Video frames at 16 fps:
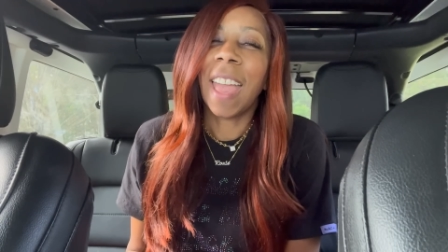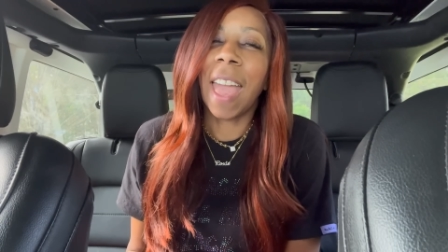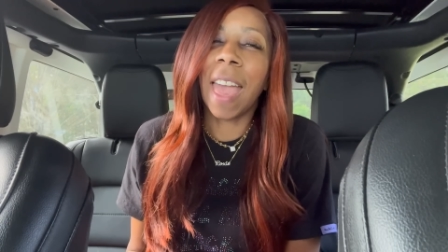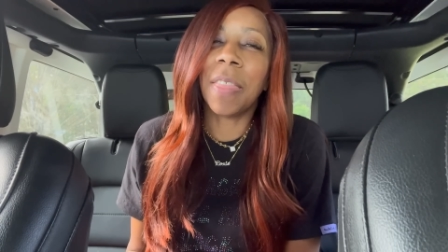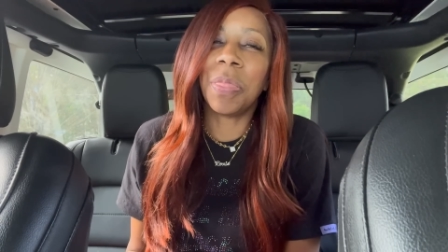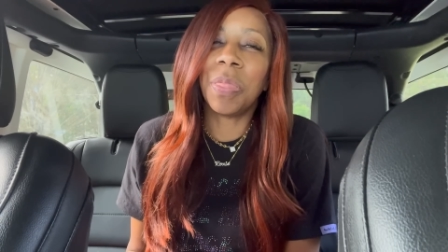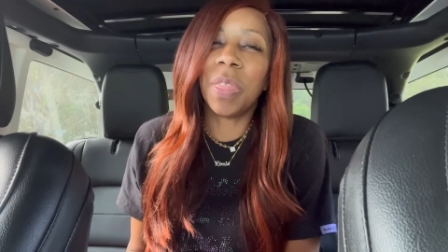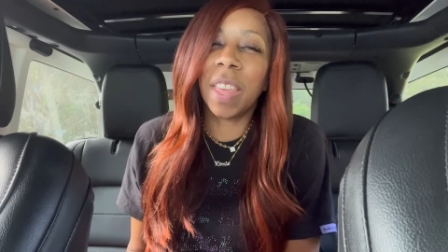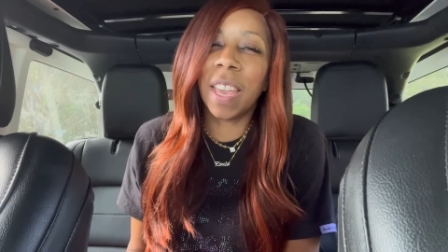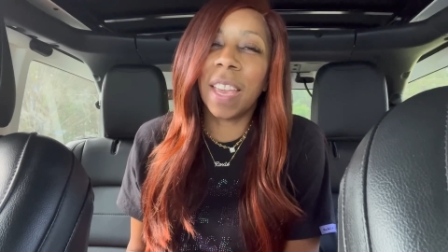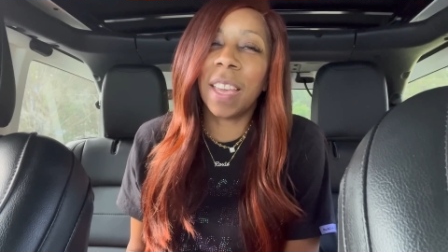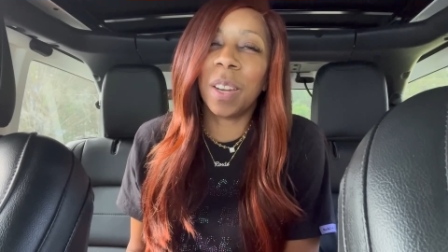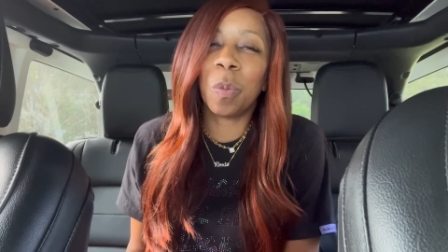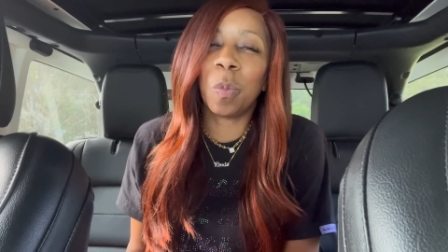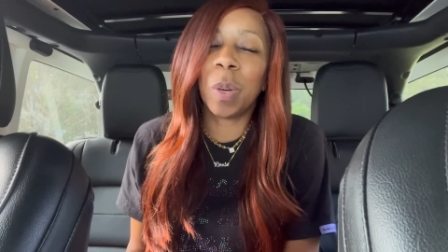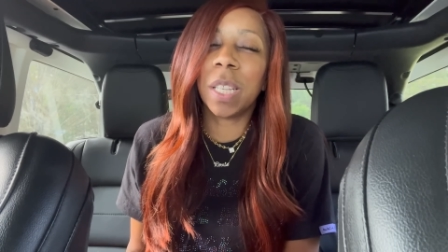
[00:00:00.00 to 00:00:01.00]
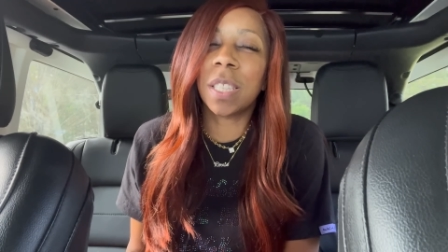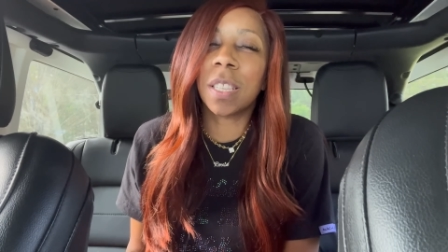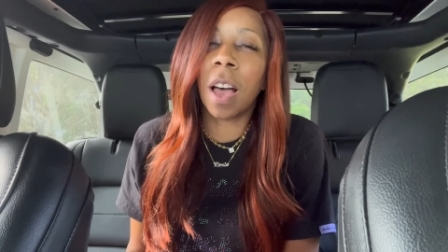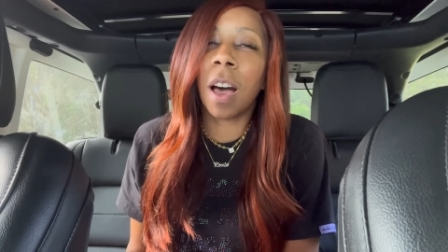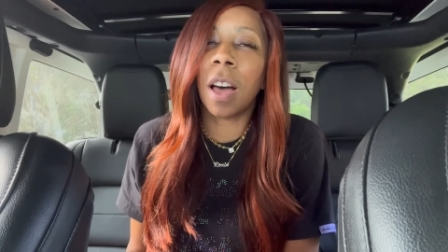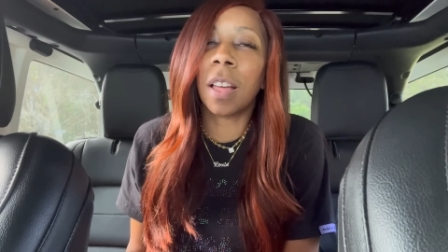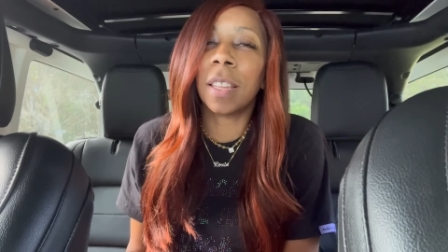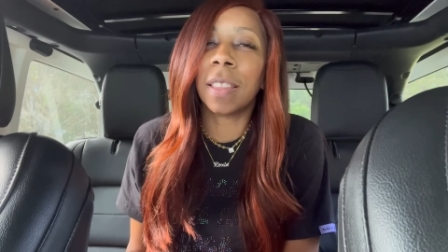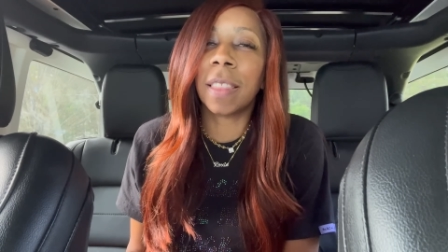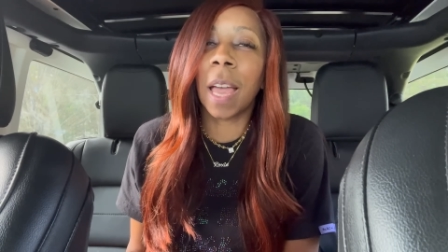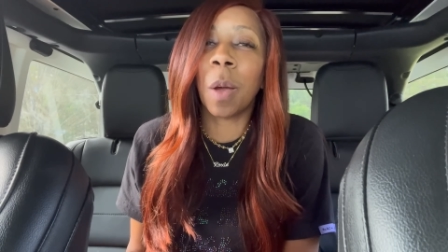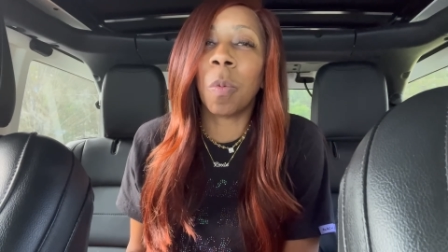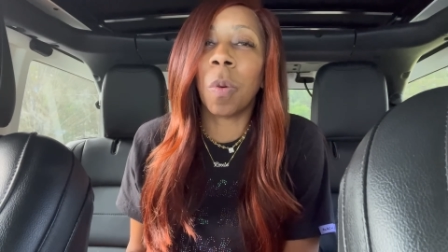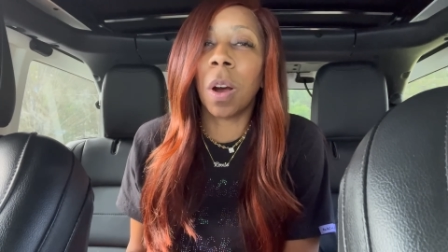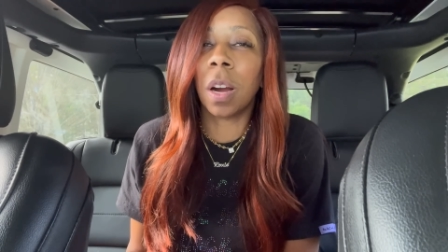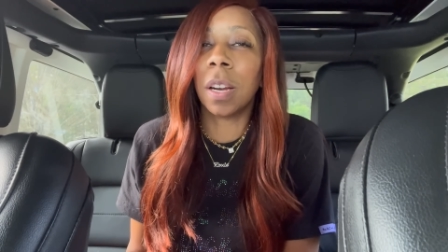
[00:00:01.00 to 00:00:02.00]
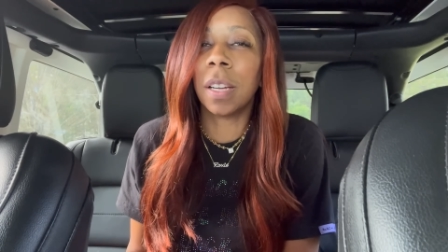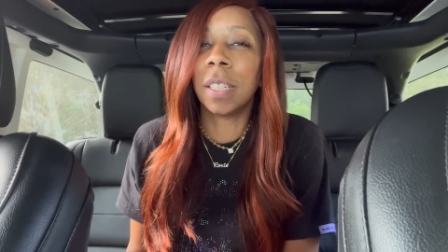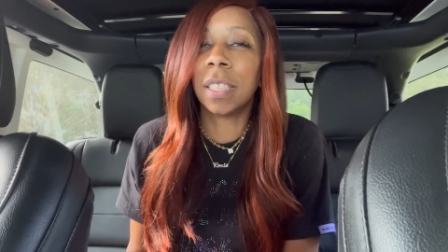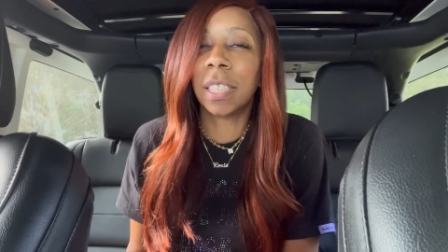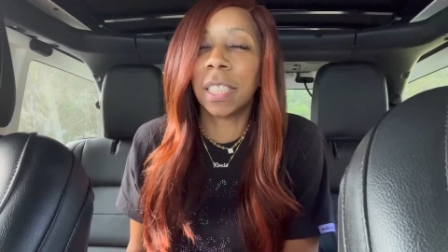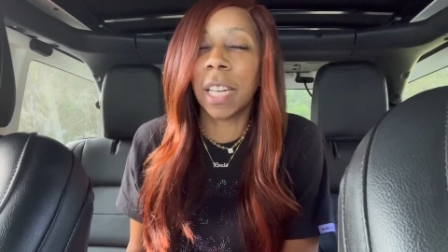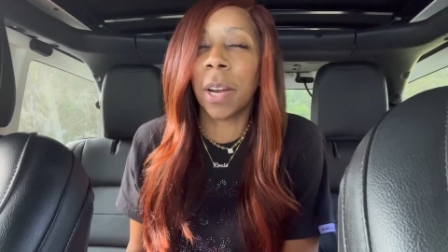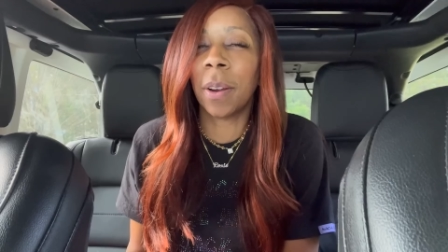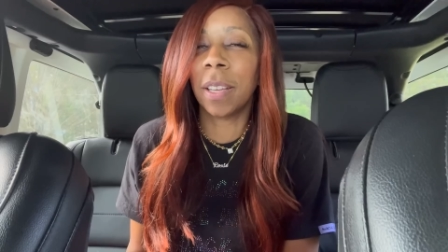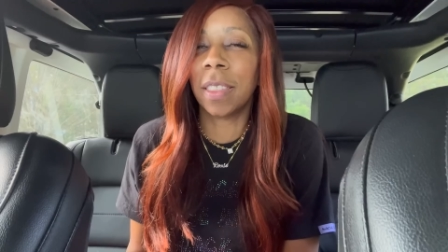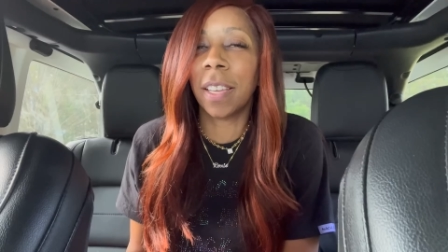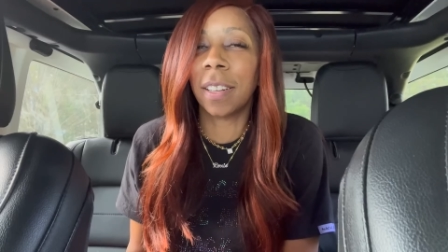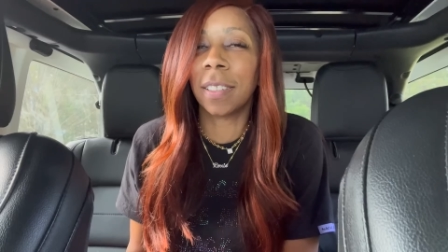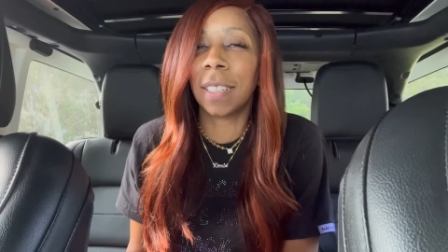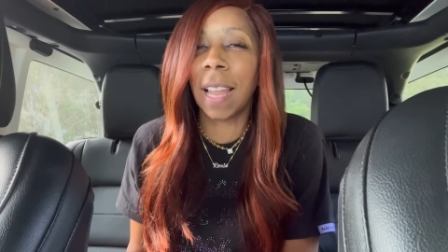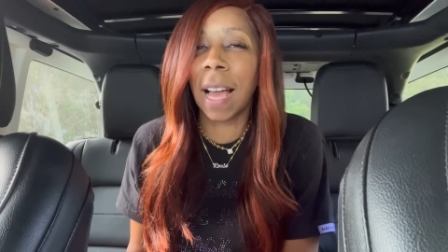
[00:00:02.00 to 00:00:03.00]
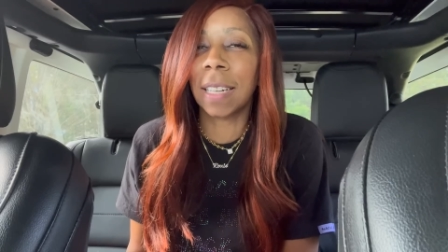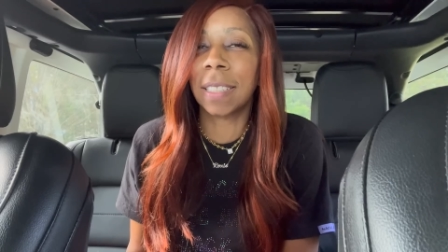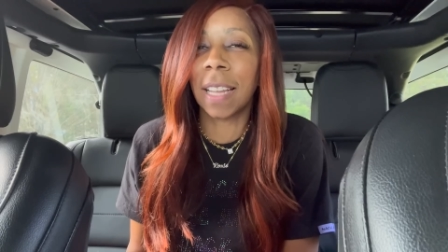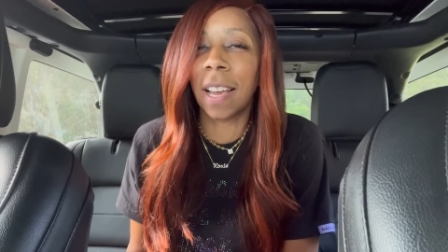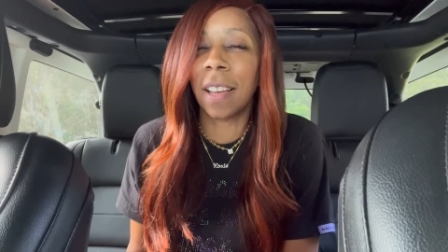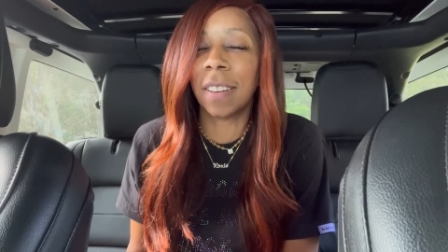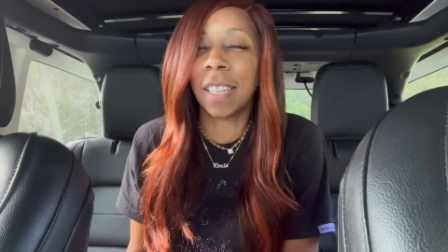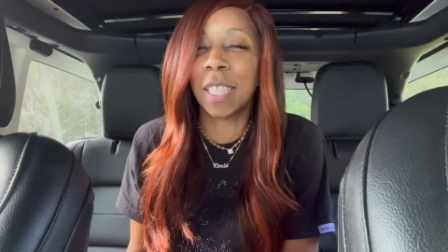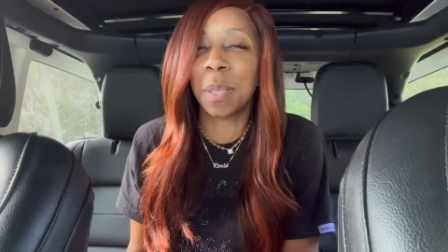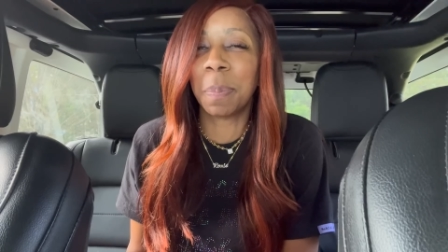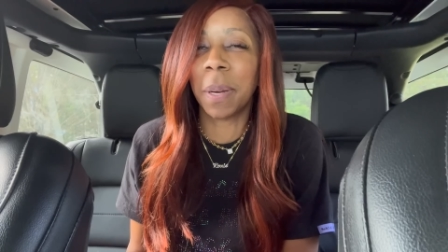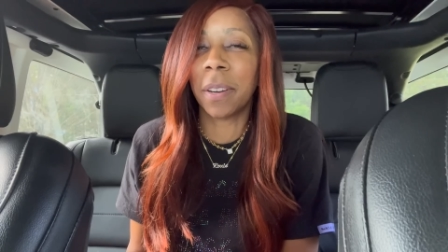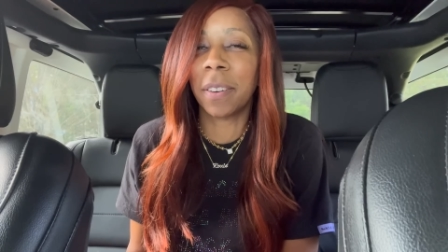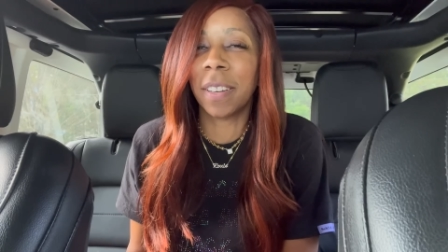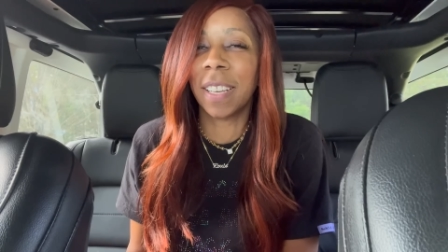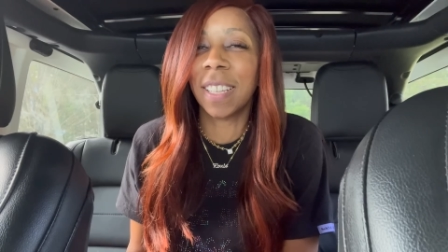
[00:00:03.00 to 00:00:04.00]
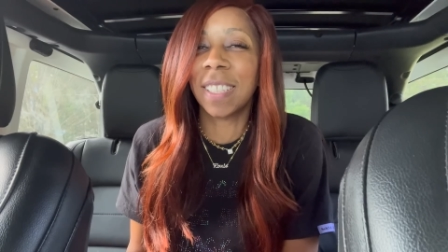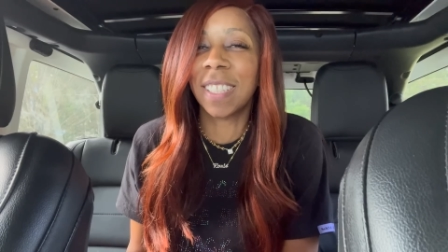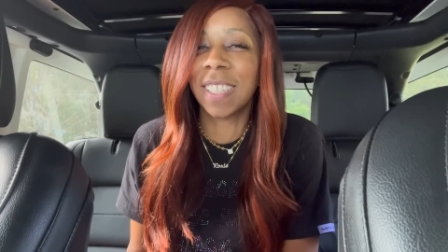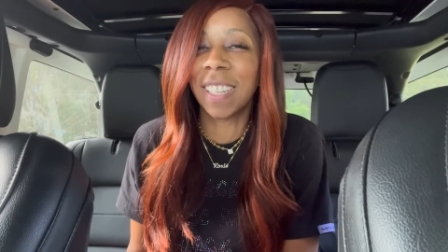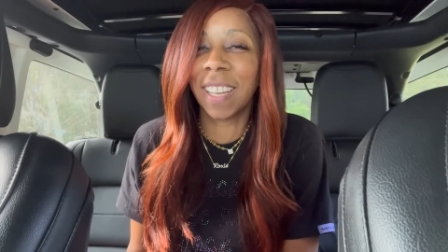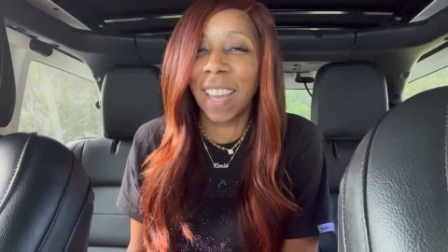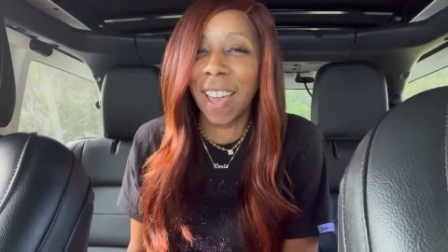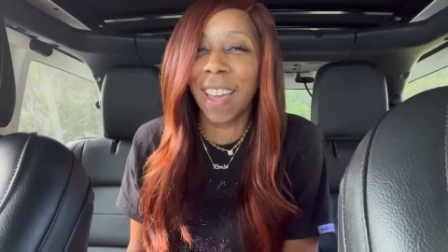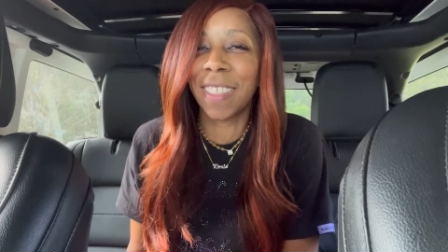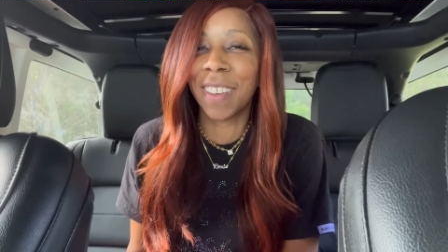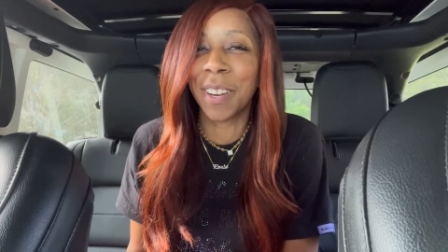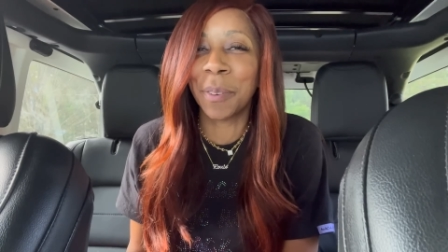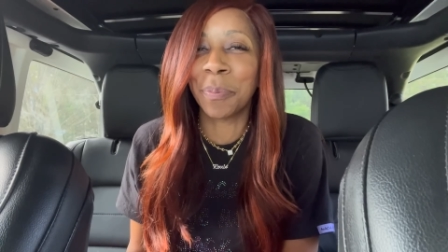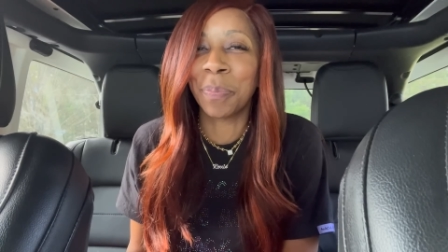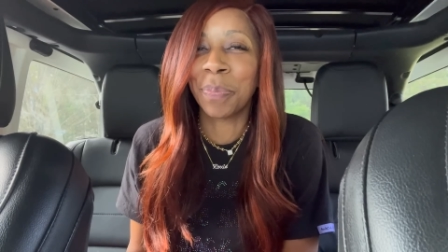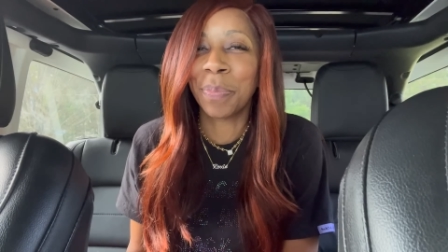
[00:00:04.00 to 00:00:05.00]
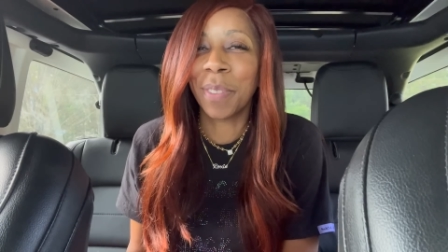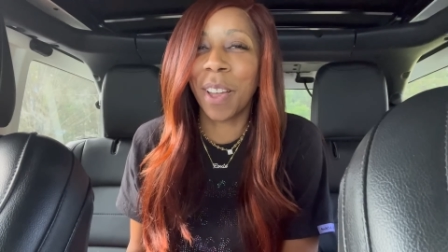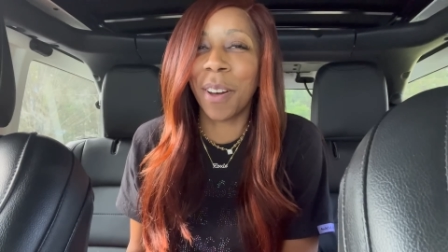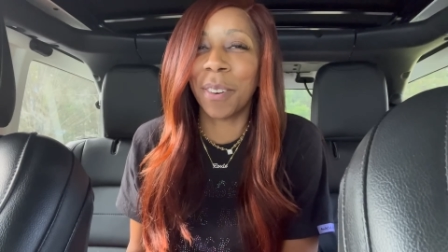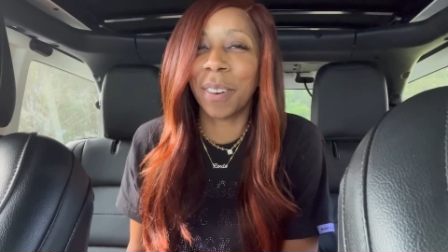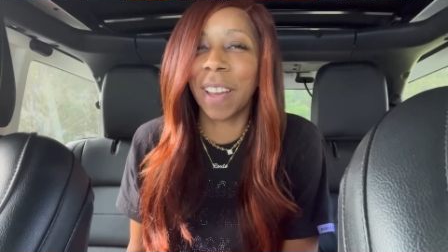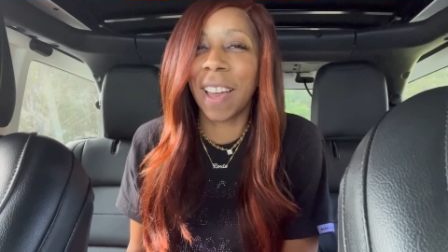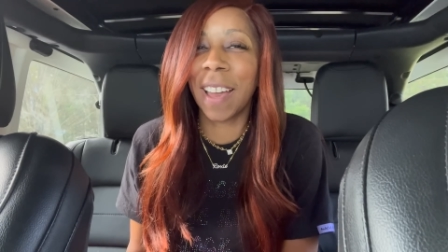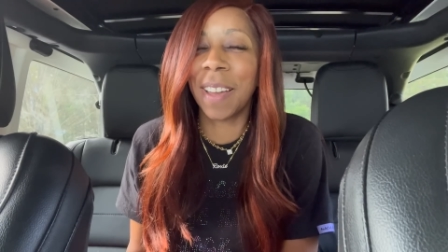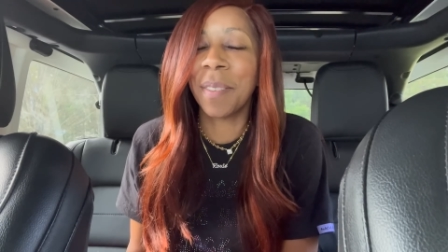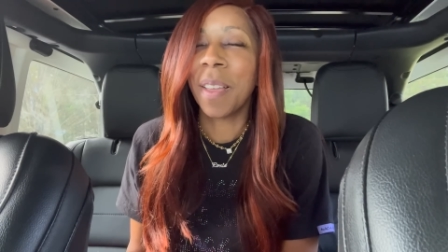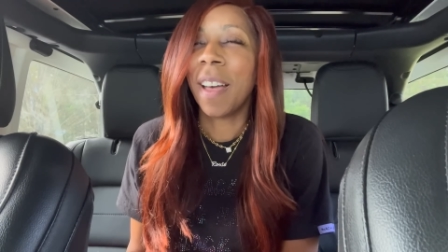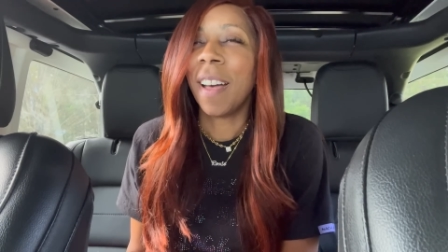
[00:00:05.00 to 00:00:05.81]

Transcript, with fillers: And then we saw that they were sharing their lockdown experience together. Okay.